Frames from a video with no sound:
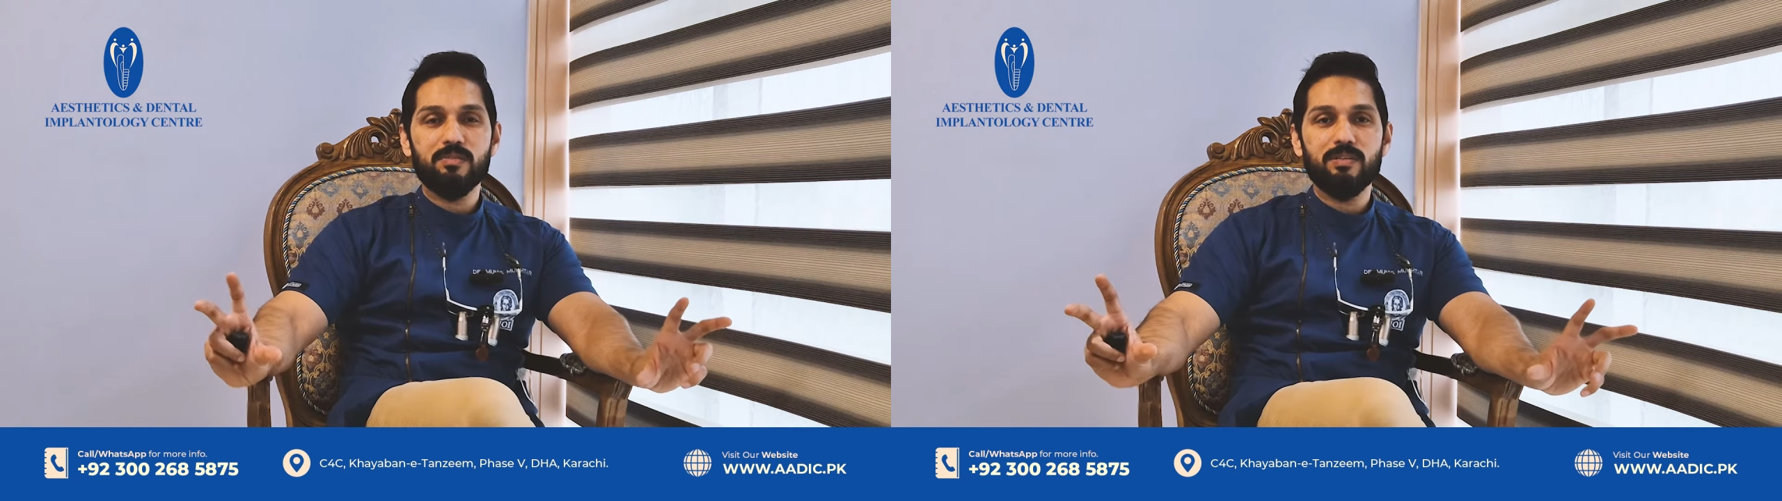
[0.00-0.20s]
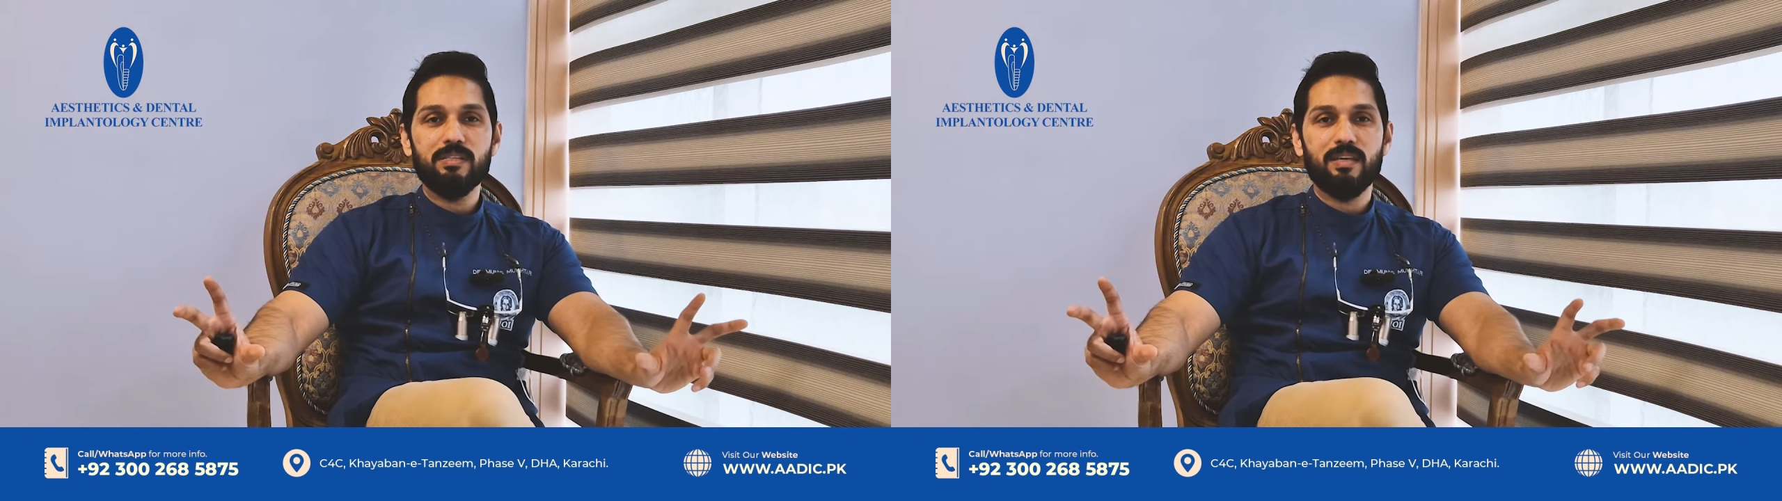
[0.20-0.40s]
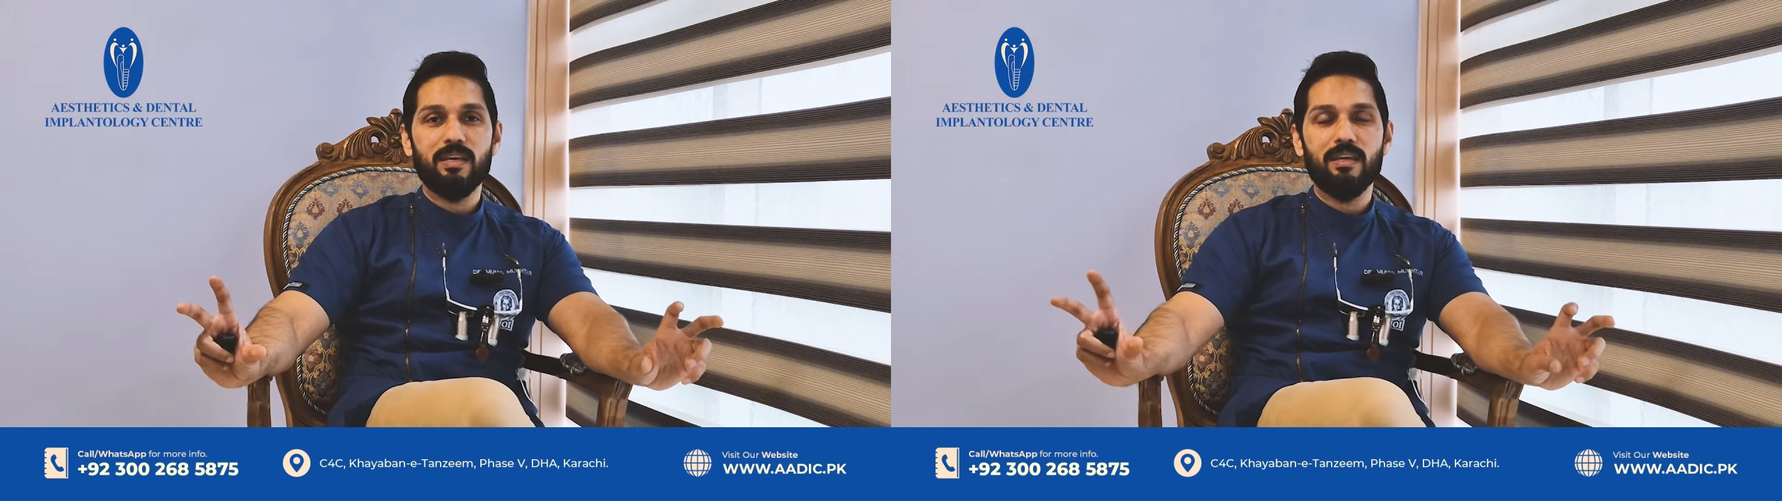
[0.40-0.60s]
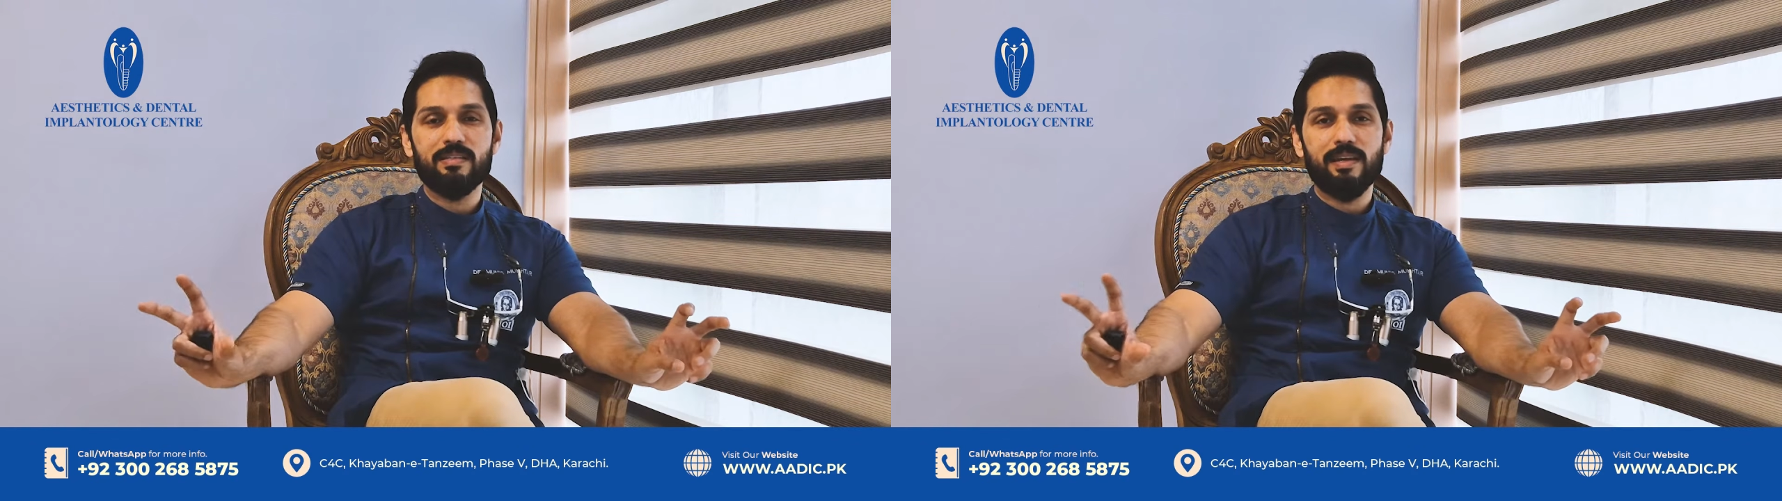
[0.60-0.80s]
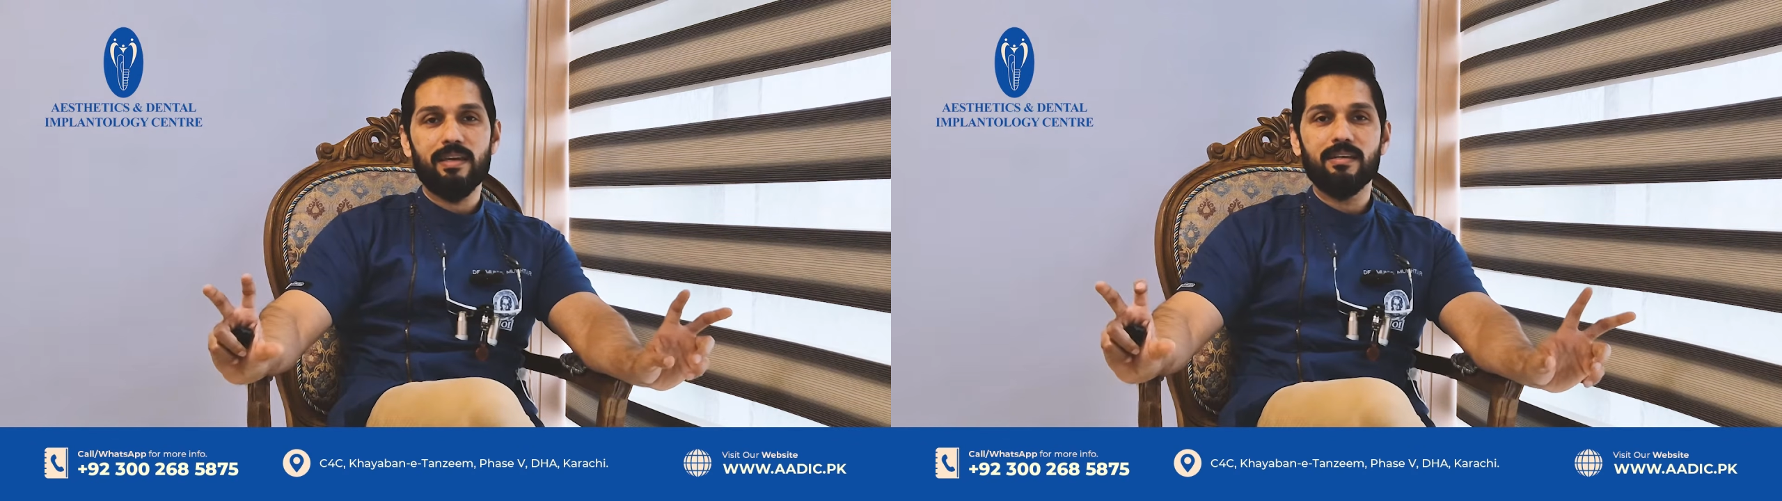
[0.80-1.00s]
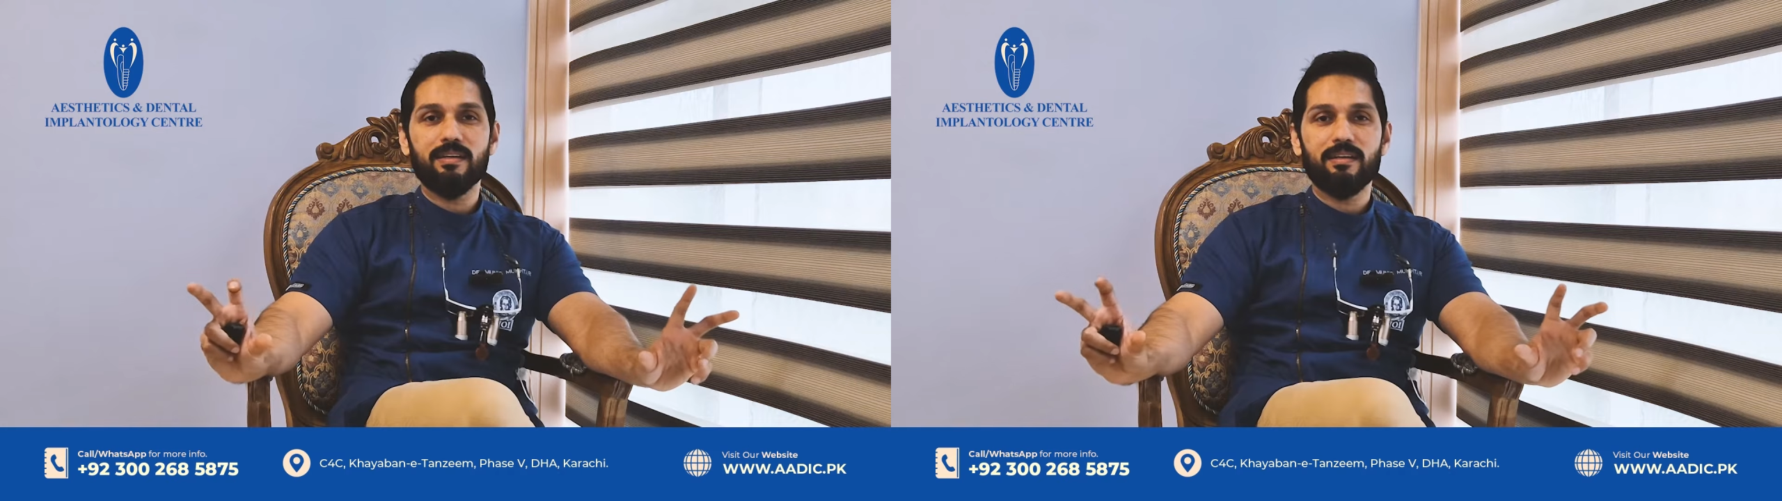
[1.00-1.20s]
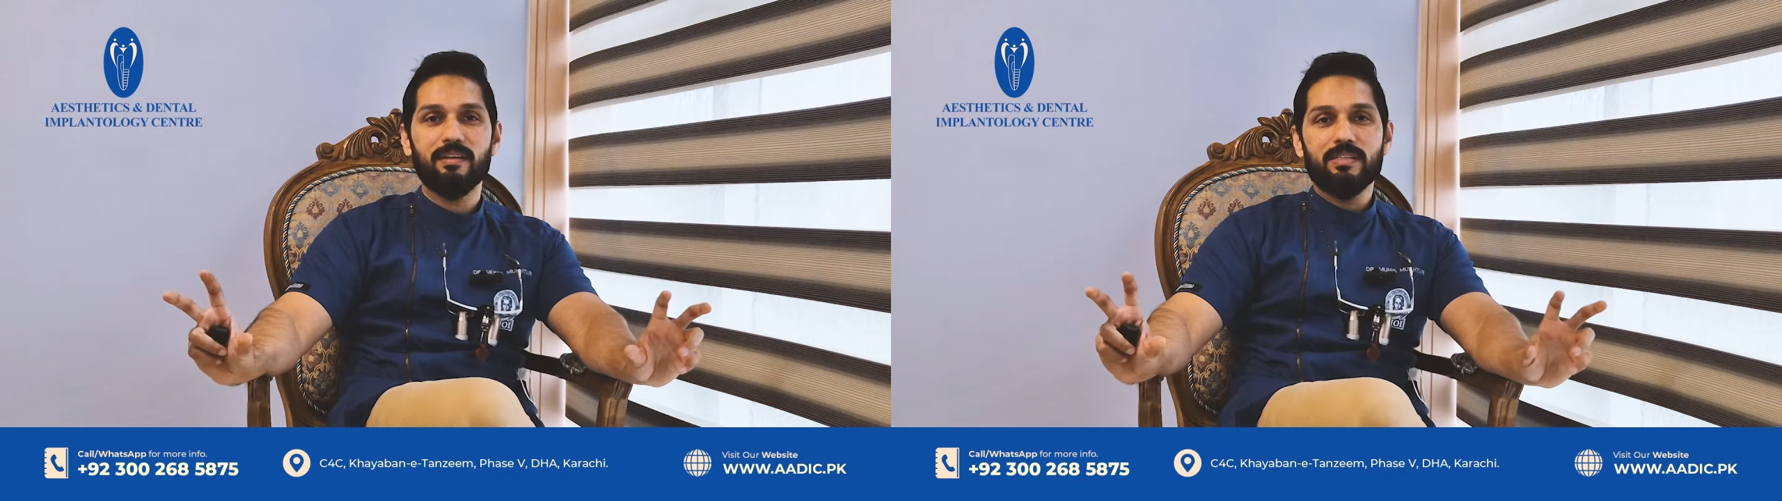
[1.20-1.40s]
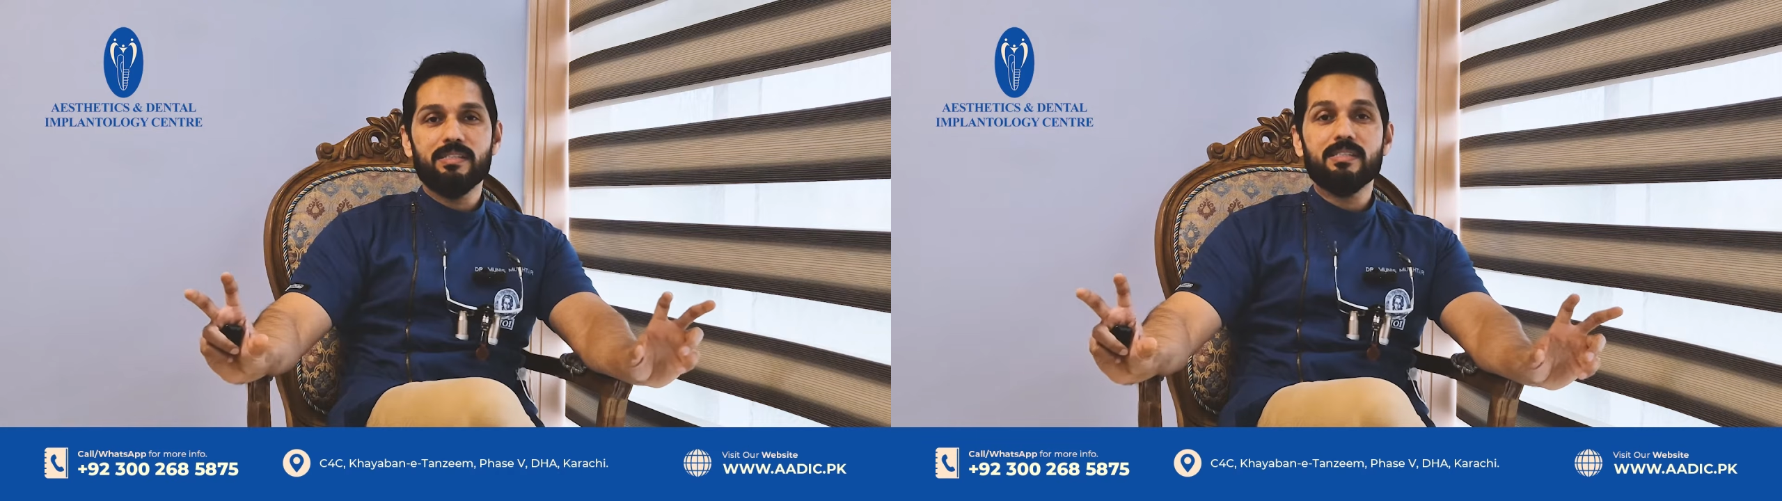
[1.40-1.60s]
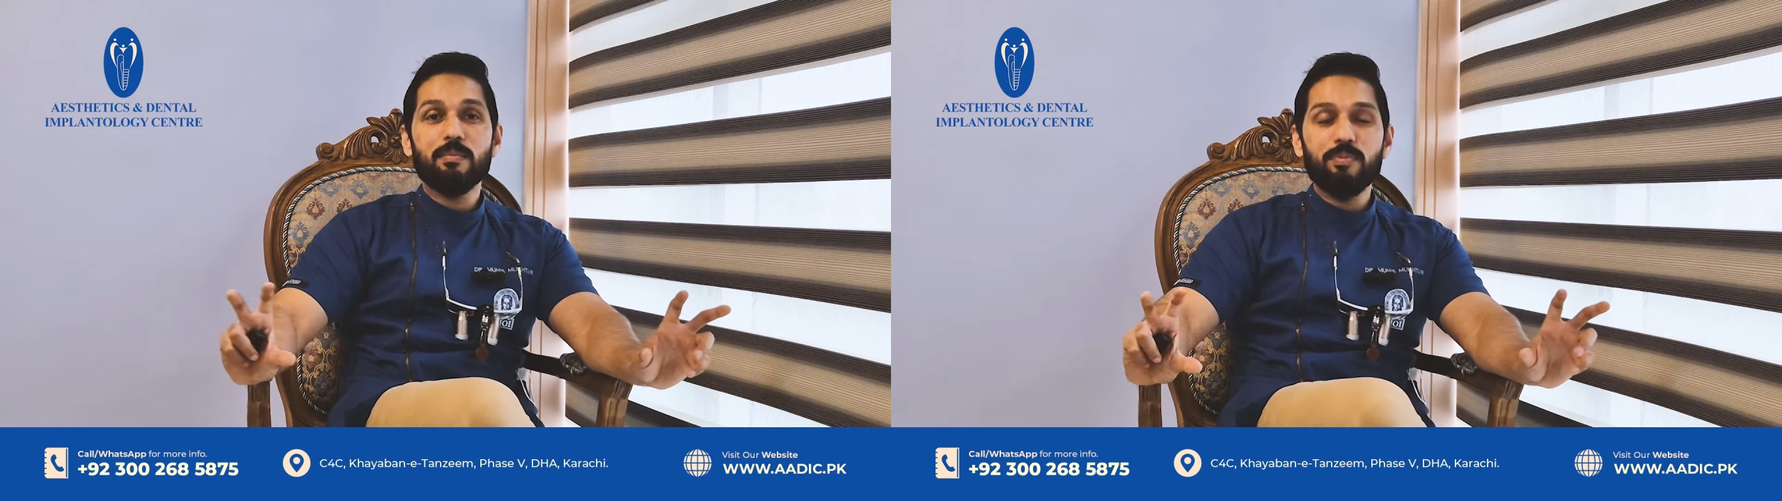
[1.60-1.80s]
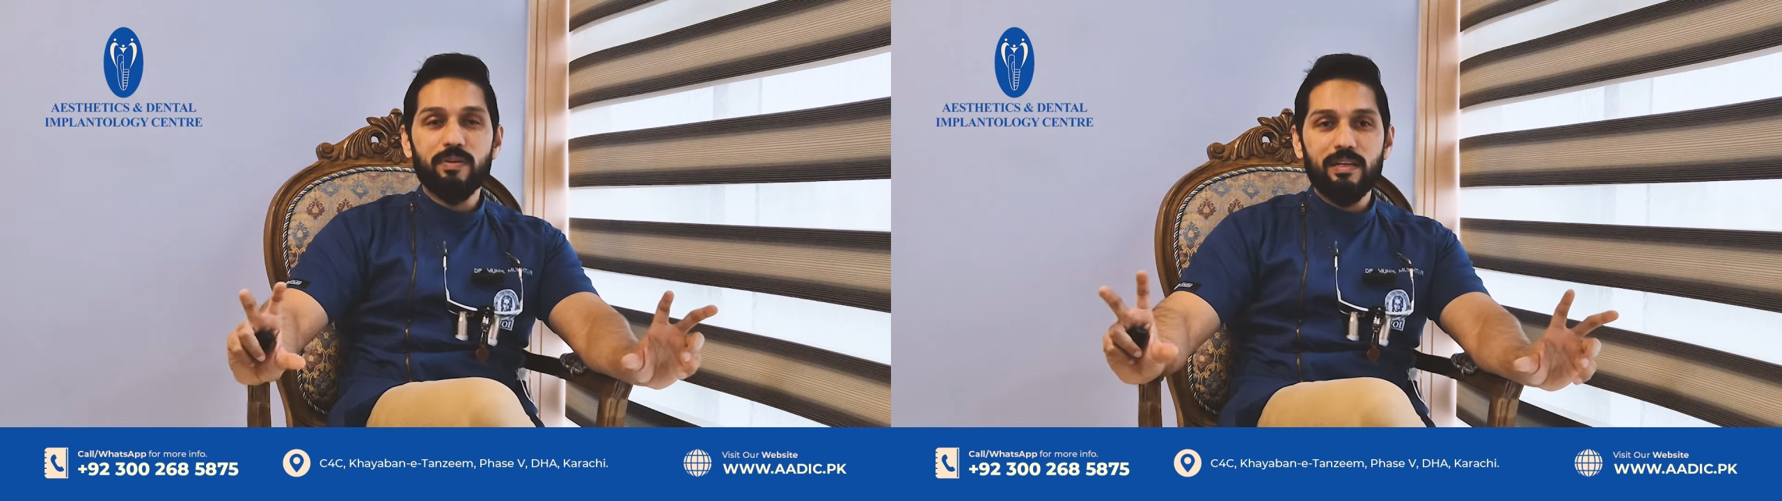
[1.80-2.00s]
we say it's like it's a
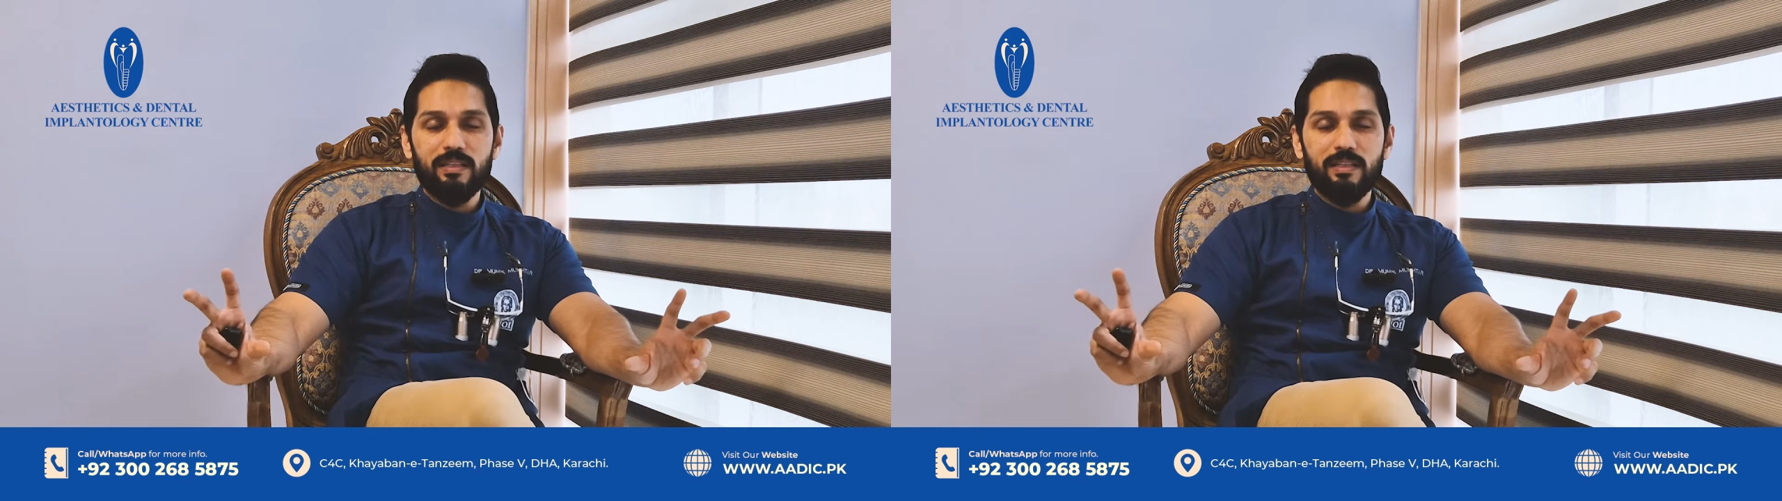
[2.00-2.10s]
temporary